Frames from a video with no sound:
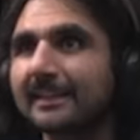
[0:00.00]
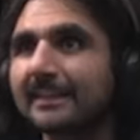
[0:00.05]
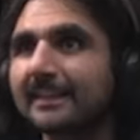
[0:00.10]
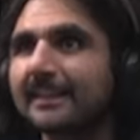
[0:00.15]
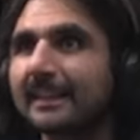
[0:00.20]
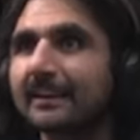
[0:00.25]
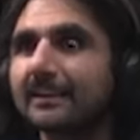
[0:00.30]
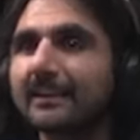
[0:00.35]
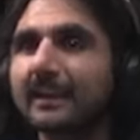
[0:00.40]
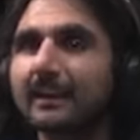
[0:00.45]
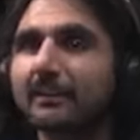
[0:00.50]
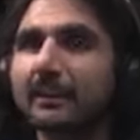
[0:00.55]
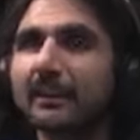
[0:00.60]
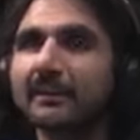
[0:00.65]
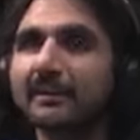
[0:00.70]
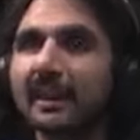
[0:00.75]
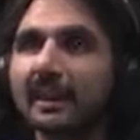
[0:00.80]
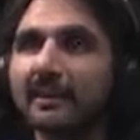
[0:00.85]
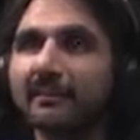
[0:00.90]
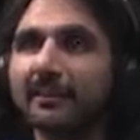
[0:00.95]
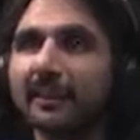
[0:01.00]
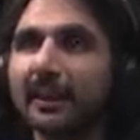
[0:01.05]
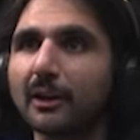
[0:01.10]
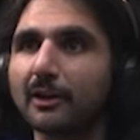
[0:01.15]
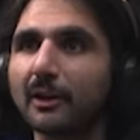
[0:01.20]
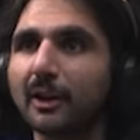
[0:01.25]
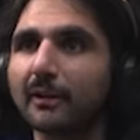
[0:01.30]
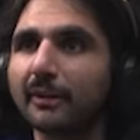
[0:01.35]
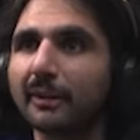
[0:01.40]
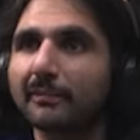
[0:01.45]
There's going to be a second video
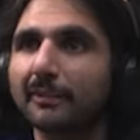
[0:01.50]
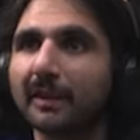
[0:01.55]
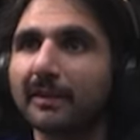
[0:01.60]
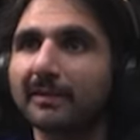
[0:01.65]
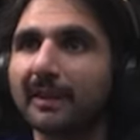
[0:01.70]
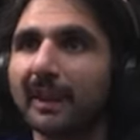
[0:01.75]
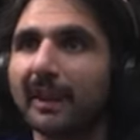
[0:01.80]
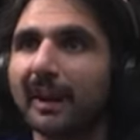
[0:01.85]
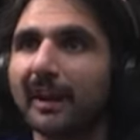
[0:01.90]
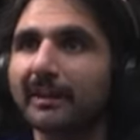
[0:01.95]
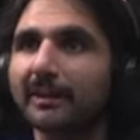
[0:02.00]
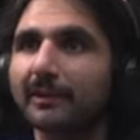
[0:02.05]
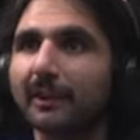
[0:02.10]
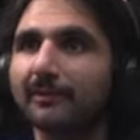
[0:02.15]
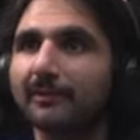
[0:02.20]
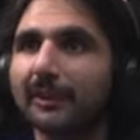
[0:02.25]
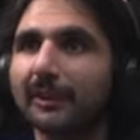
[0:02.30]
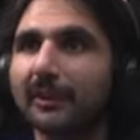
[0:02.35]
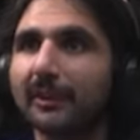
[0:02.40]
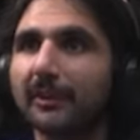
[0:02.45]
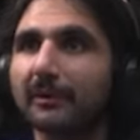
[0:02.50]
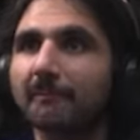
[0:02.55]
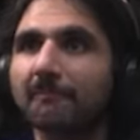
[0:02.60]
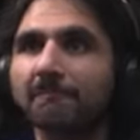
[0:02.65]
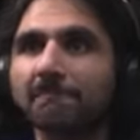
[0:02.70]
coming because I, I do have to go